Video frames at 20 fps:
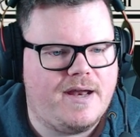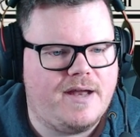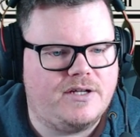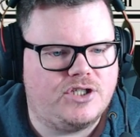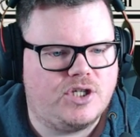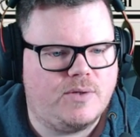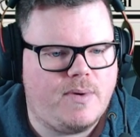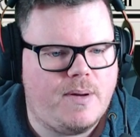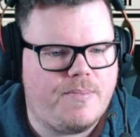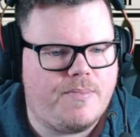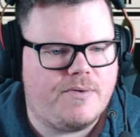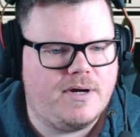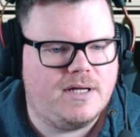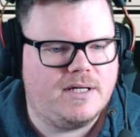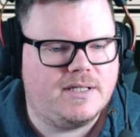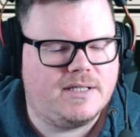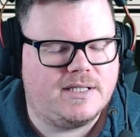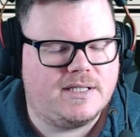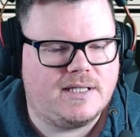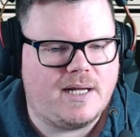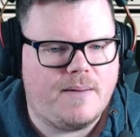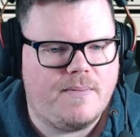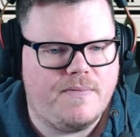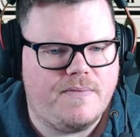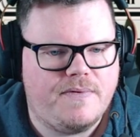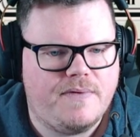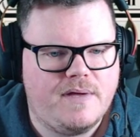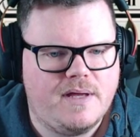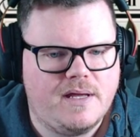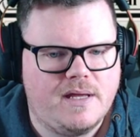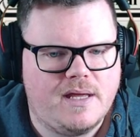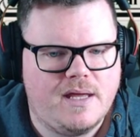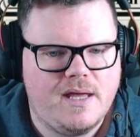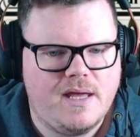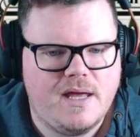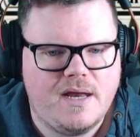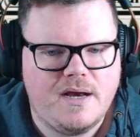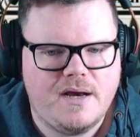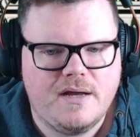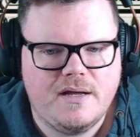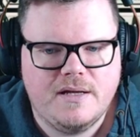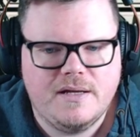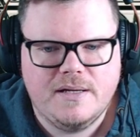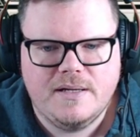Should we bring something in?